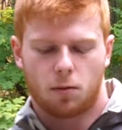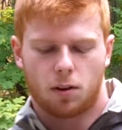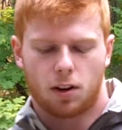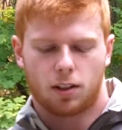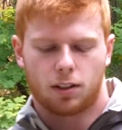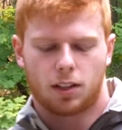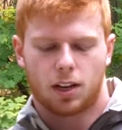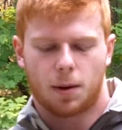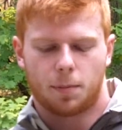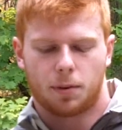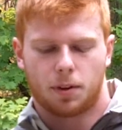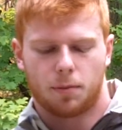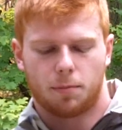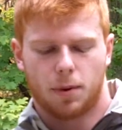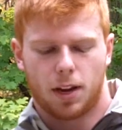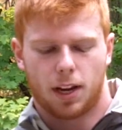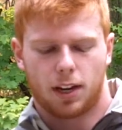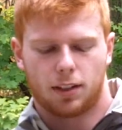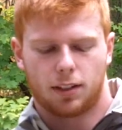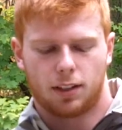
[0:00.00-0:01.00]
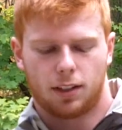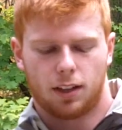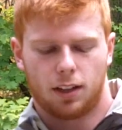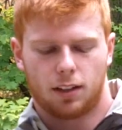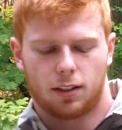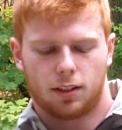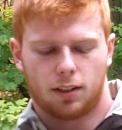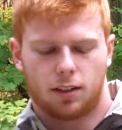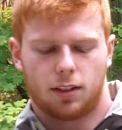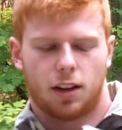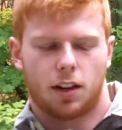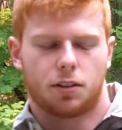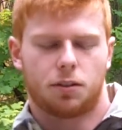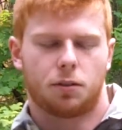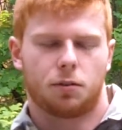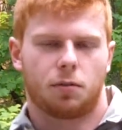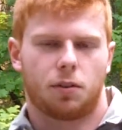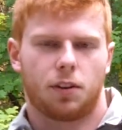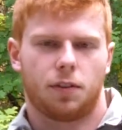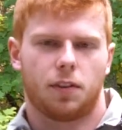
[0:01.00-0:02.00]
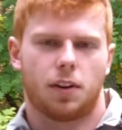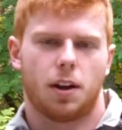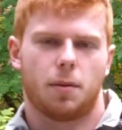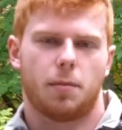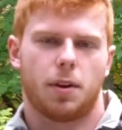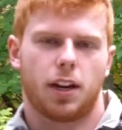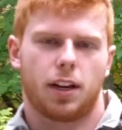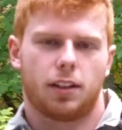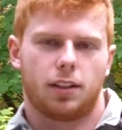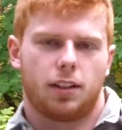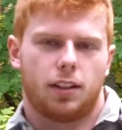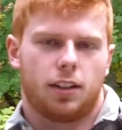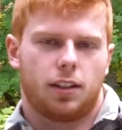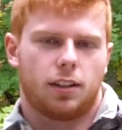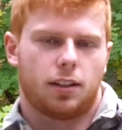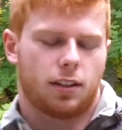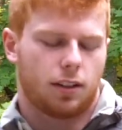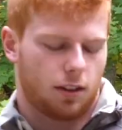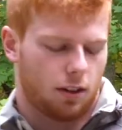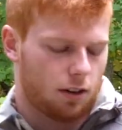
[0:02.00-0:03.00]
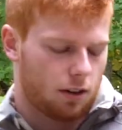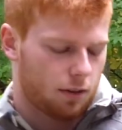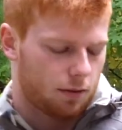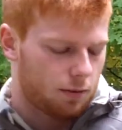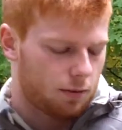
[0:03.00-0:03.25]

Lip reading: we're on the topic of magazines, SR25 magazines,